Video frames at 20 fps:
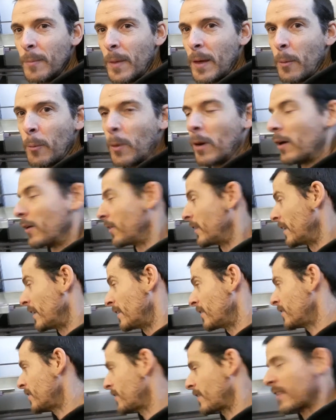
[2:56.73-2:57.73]
Where
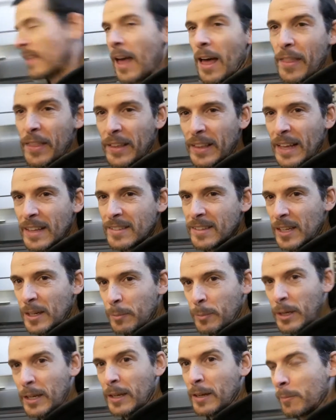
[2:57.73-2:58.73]
these, I think that's going to
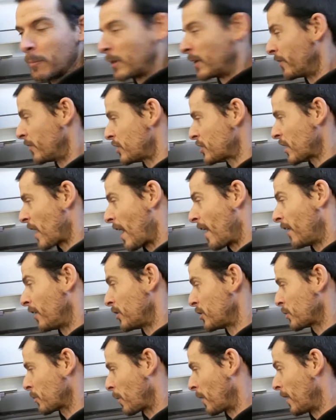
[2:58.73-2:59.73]
be a bit of a challenge
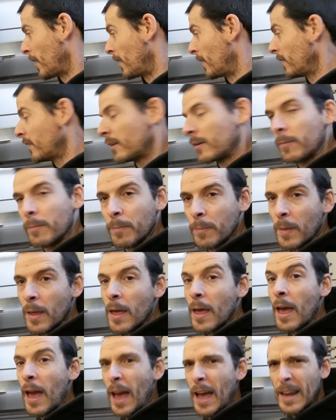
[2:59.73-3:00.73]
where,
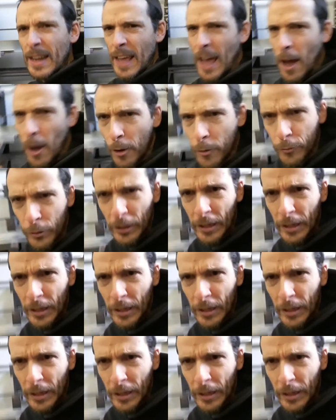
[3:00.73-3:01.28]
anyhow, if you